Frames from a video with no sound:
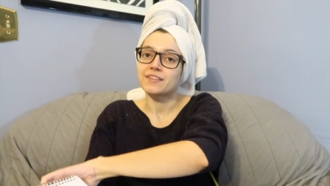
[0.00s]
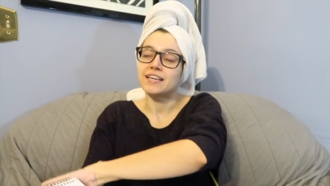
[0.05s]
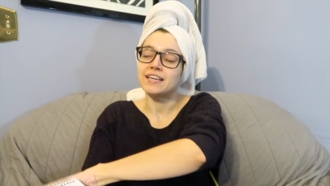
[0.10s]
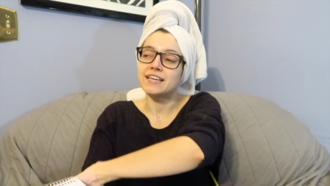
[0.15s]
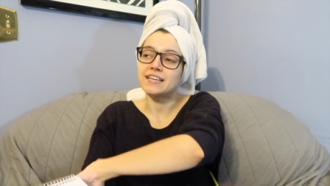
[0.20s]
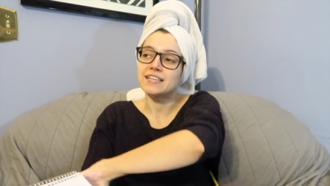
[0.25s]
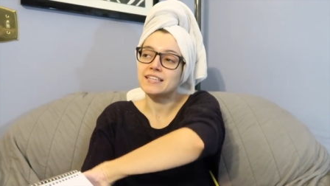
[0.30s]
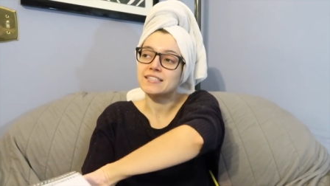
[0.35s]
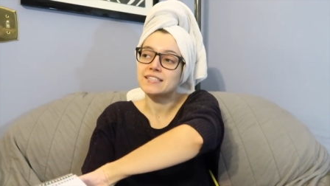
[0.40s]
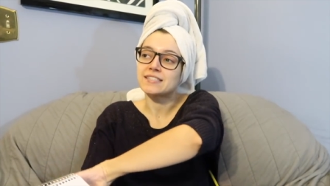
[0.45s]

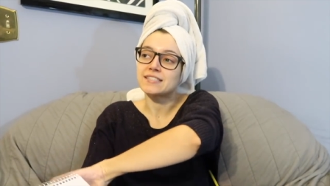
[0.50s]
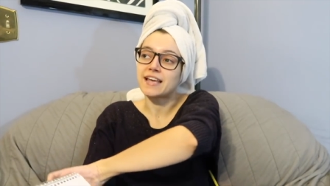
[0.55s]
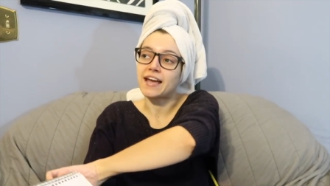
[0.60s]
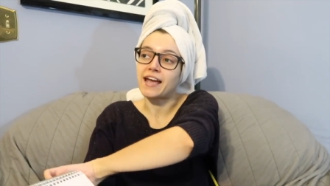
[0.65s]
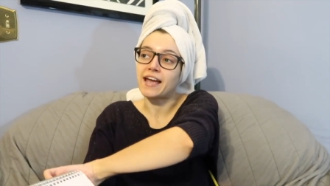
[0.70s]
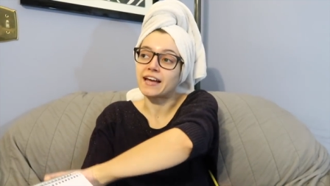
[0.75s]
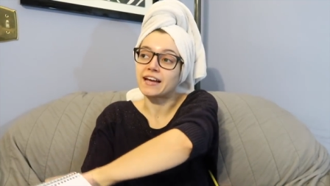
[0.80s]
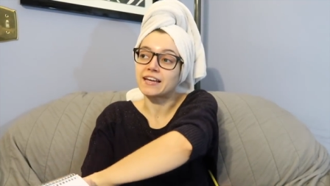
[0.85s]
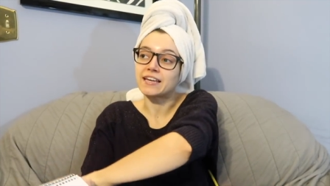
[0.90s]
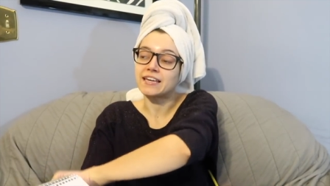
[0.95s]
He's
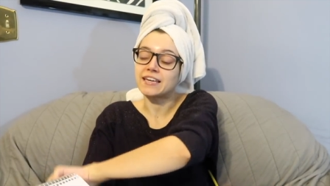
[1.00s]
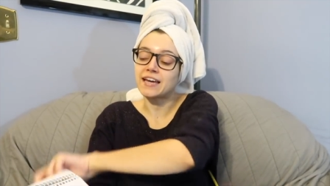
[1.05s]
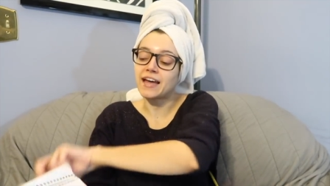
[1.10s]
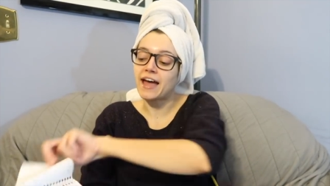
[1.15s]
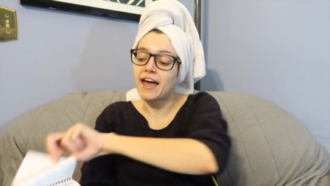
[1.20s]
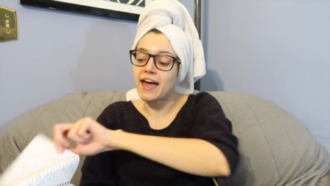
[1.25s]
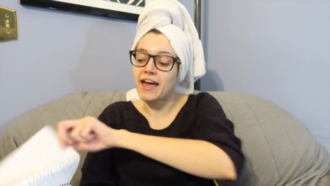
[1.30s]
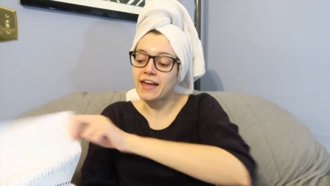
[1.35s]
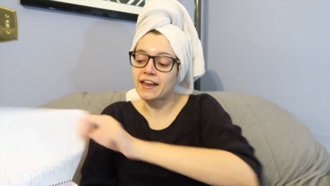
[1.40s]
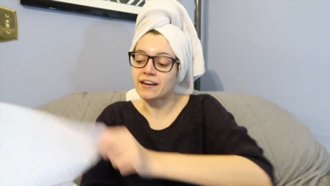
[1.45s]
saying
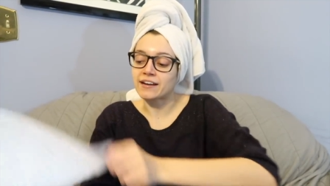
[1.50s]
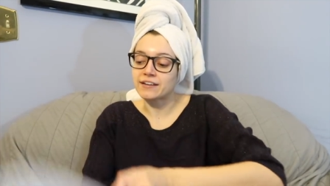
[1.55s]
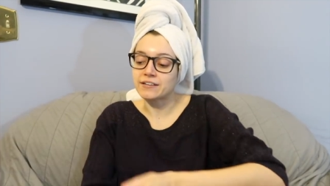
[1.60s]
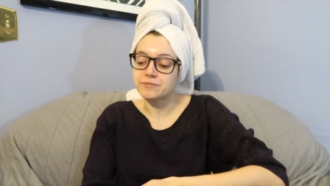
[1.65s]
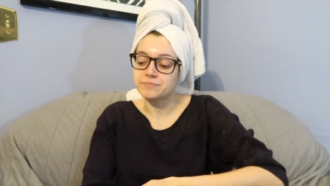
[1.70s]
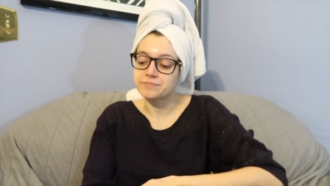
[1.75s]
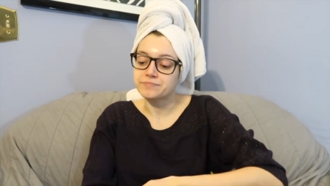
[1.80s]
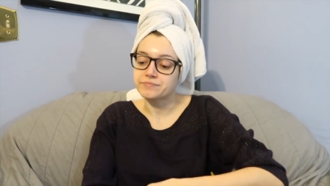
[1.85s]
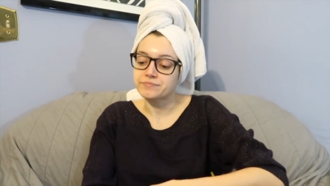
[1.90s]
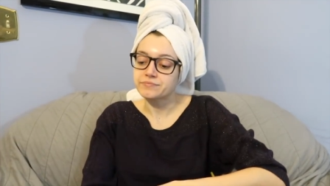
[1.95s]
again